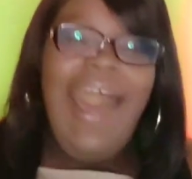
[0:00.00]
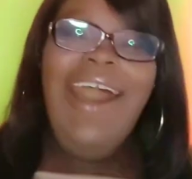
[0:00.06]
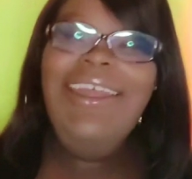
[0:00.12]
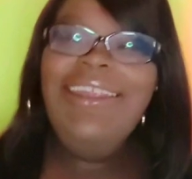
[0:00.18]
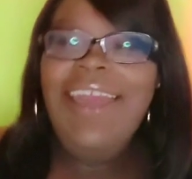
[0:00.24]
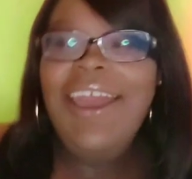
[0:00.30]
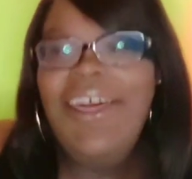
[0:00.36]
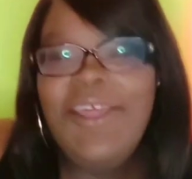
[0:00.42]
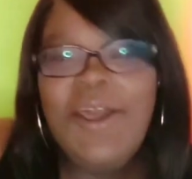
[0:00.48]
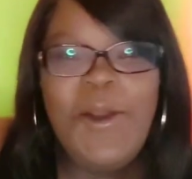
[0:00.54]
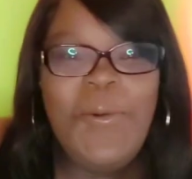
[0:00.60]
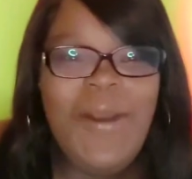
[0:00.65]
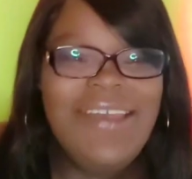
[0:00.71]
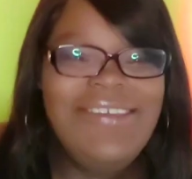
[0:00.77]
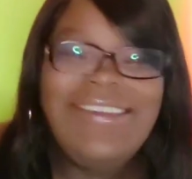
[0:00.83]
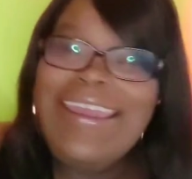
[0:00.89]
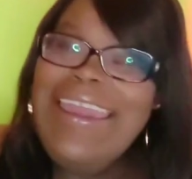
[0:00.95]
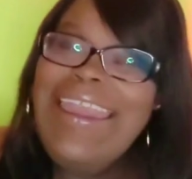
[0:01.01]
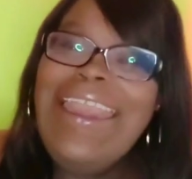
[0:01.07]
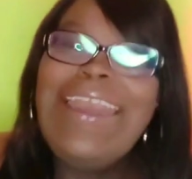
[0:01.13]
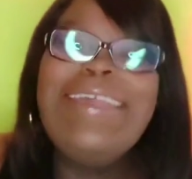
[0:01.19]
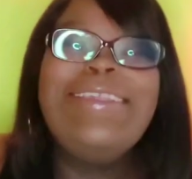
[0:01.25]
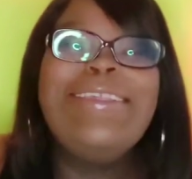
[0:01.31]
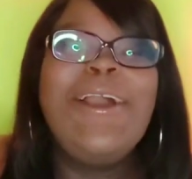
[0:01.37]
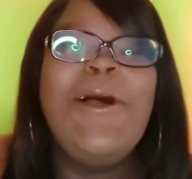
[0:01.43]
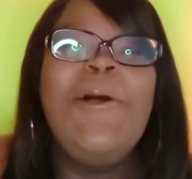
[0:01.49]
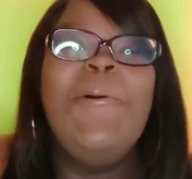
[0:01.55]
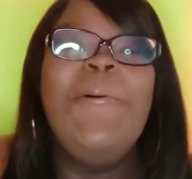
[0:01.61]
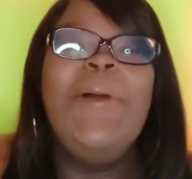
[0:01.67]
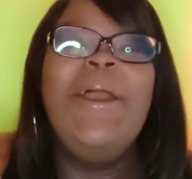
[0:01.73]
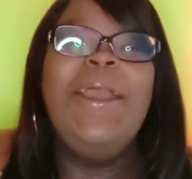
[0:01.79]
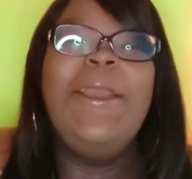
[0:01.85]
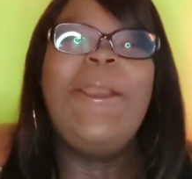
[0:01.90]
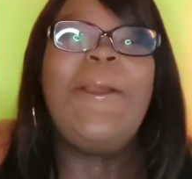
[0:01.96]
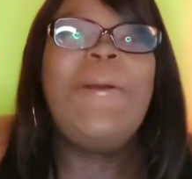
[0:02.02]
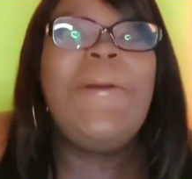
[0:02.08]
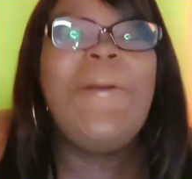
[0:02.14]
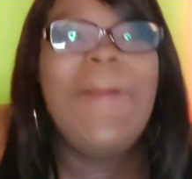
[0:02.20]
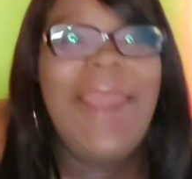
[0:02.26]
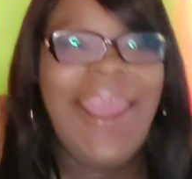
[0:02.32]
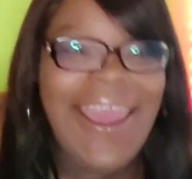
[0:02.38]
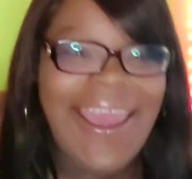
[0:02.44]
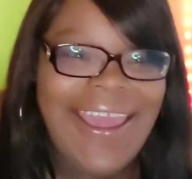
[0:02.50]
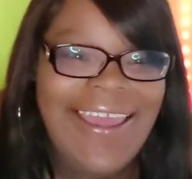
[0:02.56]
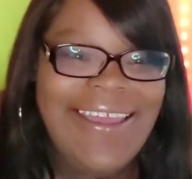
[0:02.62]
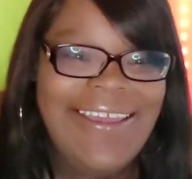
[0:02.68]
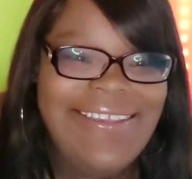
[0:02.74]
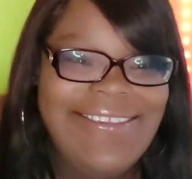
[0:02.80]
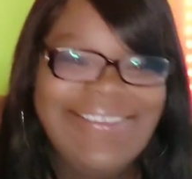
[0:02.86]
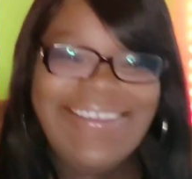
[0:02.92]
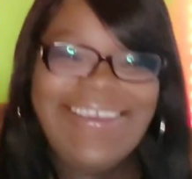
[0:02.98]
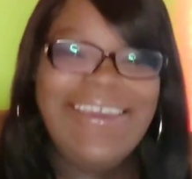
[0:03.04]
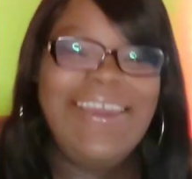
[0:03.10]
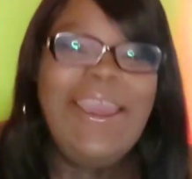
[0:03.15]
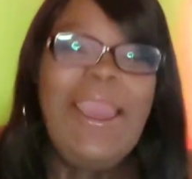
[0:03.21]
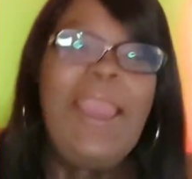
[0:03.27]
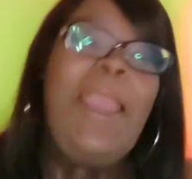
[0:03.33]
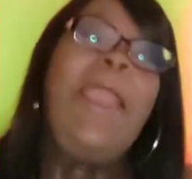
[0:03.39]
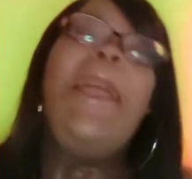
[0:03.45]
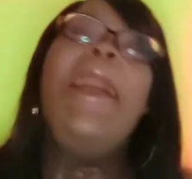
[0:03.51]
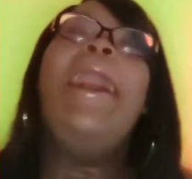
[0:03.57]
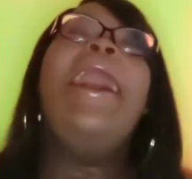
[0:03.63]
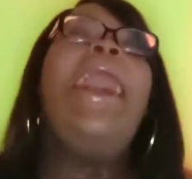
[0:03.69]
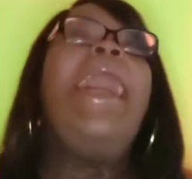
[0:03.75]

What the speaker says: Another one? She is going crazy.